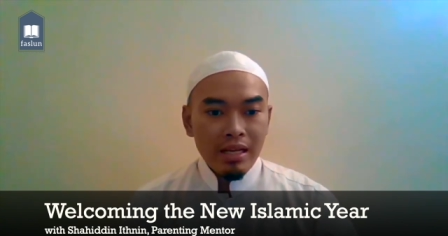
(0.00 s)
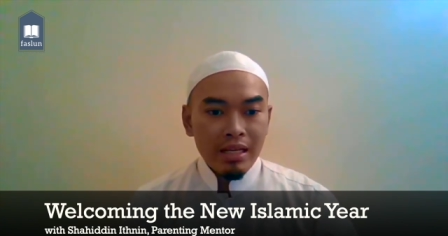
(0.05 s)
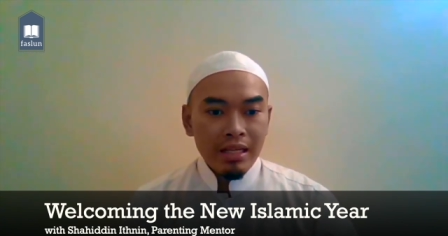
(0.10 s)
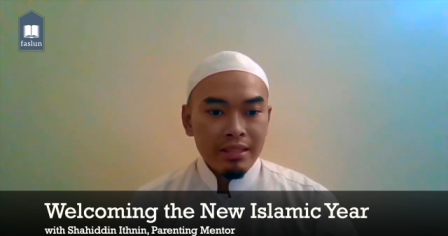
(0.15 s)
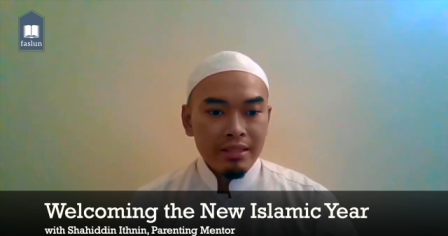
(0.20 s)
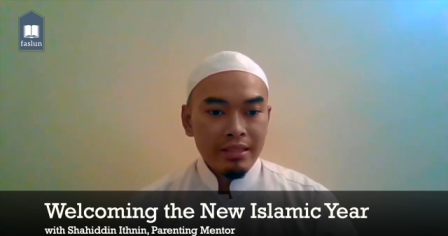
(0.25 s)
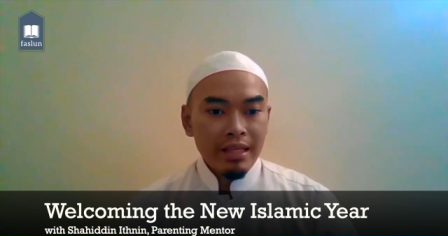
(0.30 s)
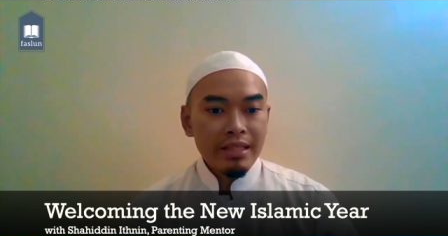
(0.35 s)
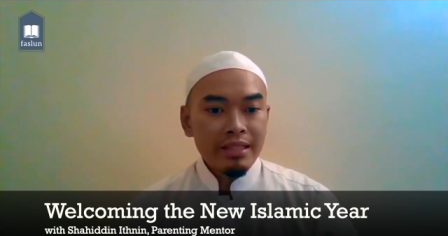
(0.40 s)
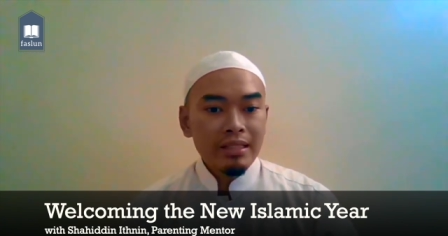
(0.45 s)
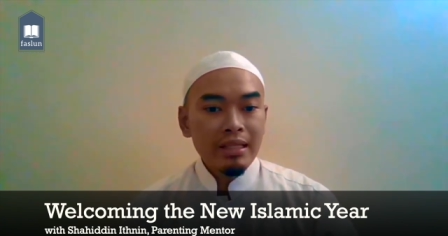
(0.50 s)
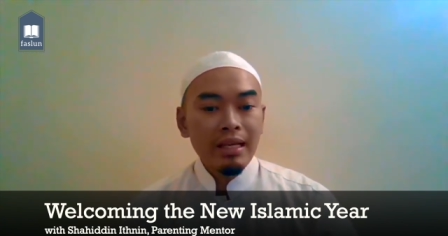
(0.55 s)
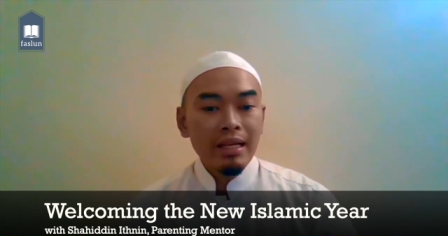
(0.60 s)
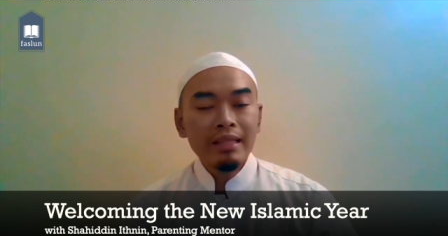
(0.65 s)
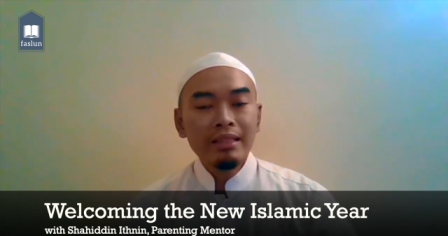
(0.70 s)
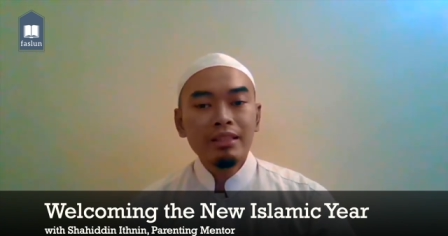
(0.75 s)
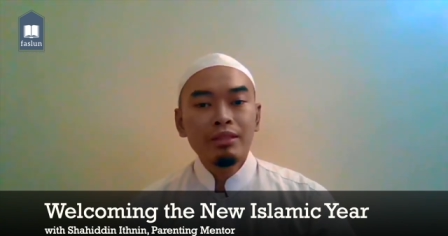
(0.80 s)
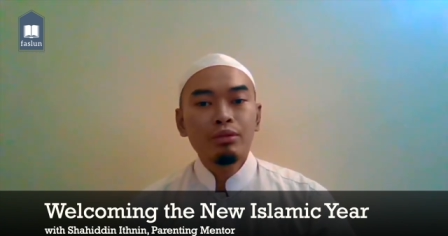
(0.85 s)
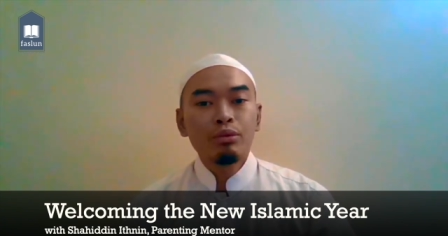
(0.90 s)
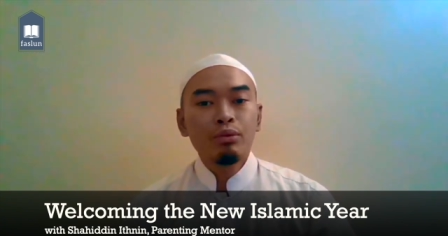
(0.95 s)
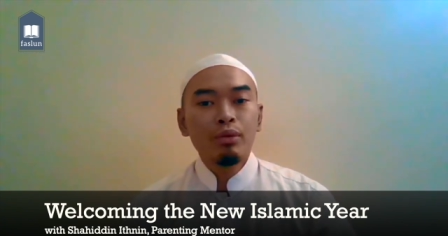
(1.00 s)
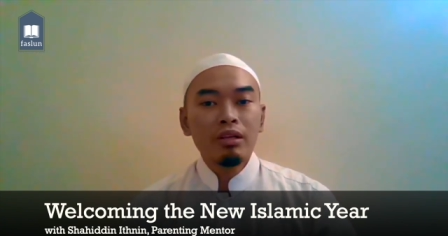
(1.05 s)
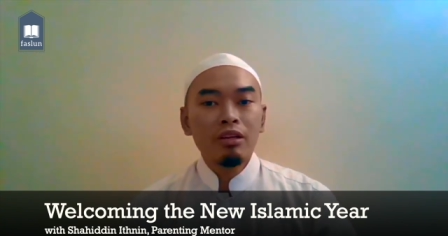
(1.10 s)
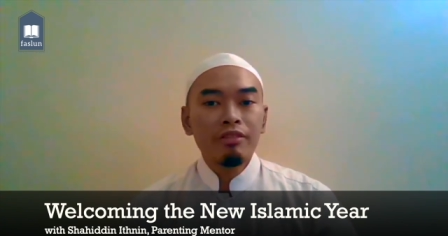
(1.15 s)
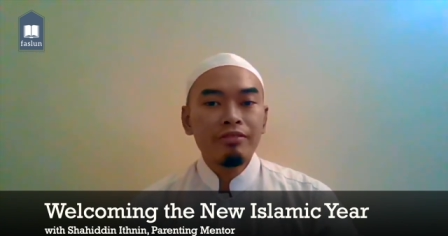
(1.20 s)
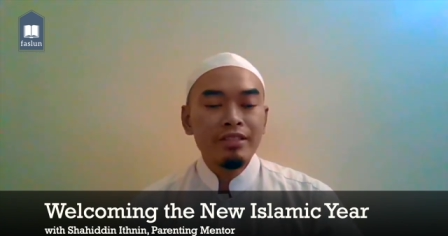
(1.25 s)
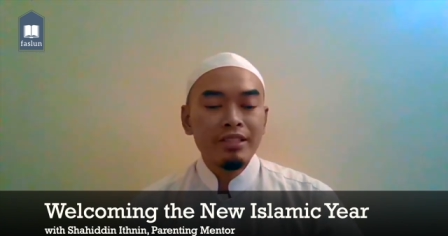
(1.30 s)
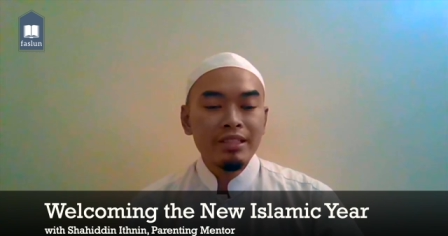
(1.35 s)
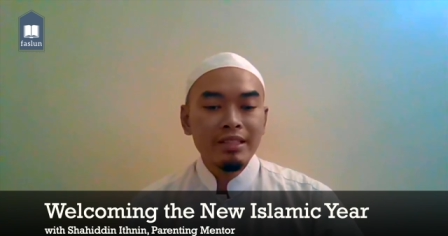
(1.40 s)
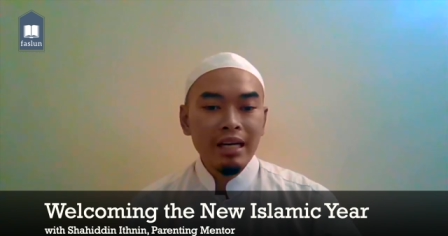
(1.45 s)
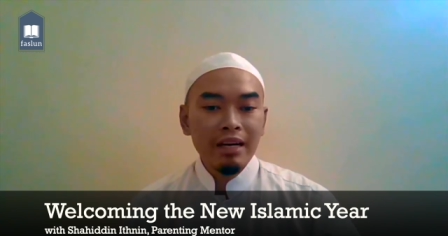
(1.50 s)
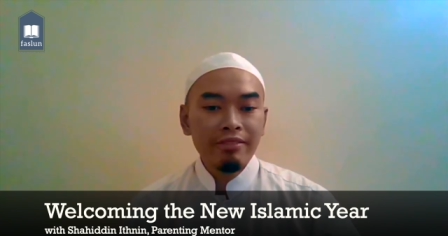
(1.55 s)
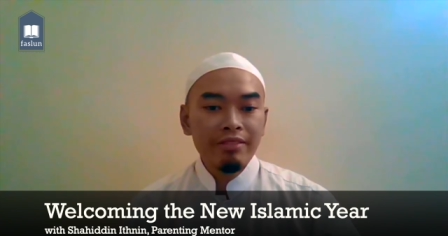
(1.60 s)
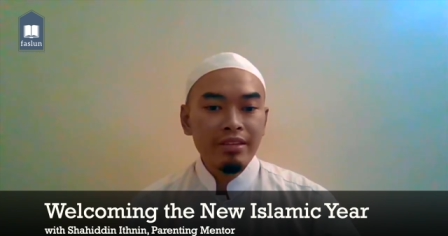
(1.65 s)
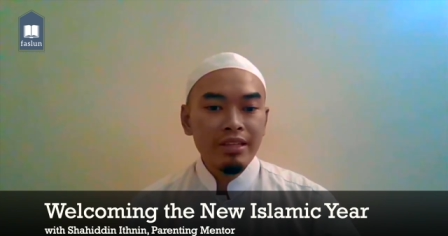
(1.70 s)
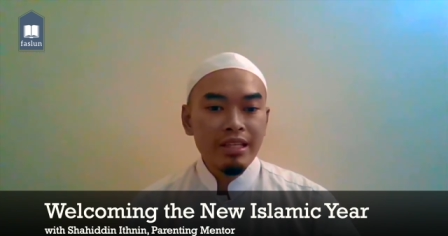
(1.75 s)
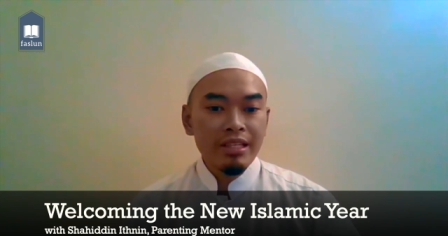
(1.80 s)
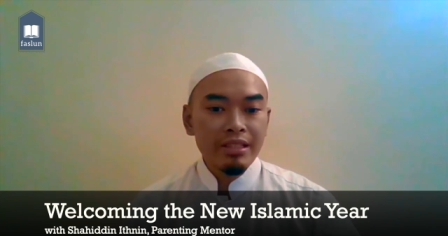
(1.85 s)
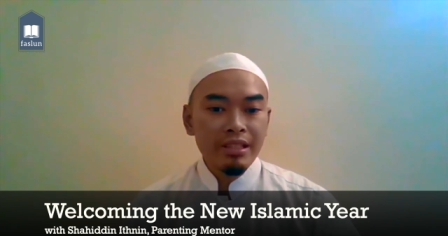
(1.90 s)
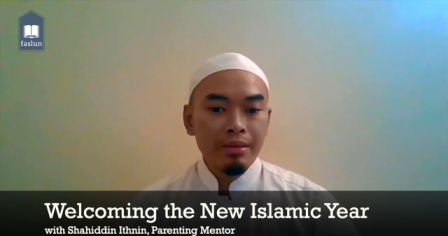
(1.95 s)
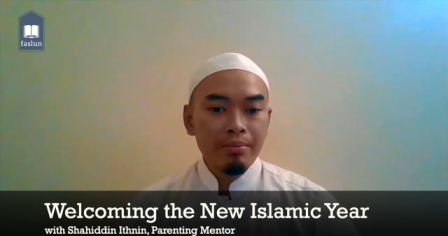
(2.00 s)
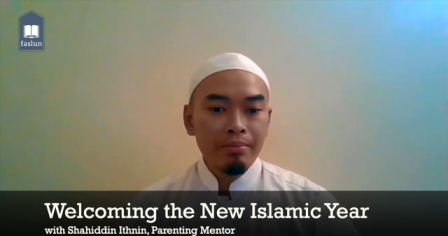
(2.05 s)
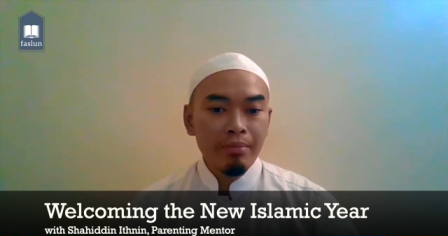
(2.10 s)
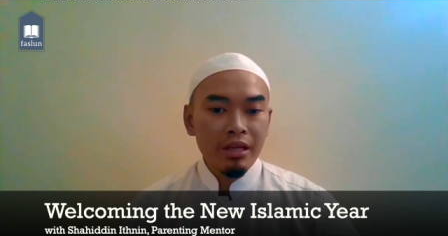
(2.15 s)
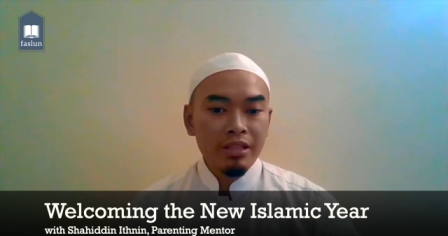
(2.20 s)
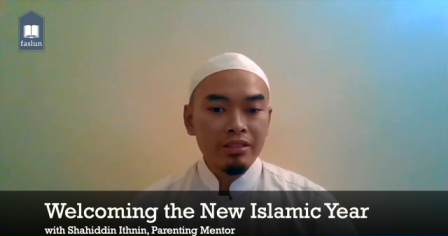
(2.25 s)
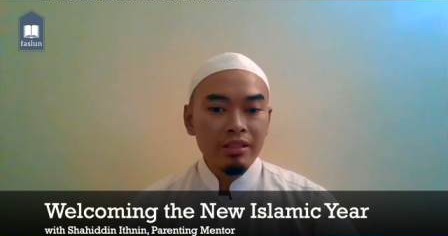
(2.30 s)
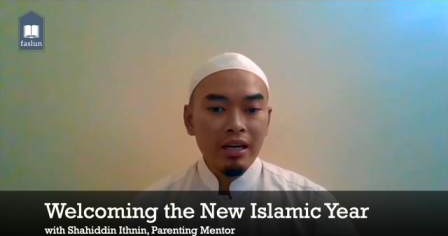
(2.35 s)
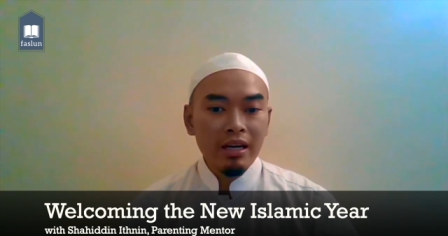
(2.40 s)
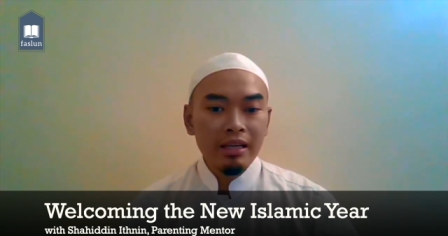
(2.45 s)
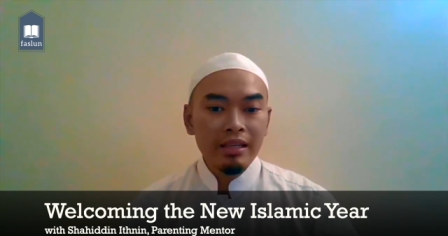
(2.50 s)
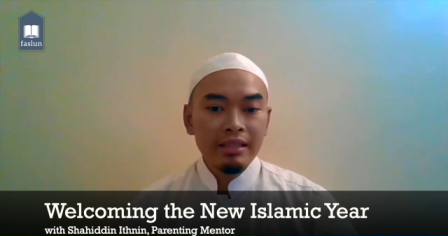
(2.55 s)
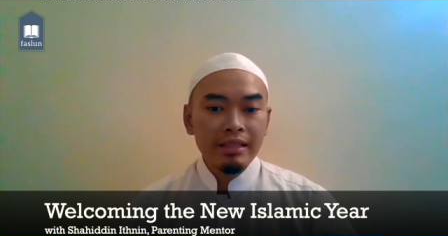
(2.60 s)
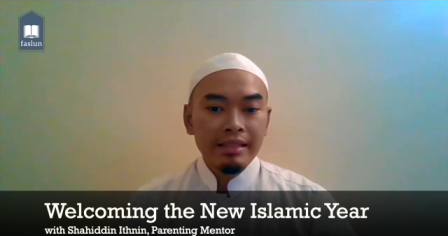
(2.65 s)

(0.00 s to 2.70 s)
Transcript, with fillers: sent a letter to one of his governors in Basra,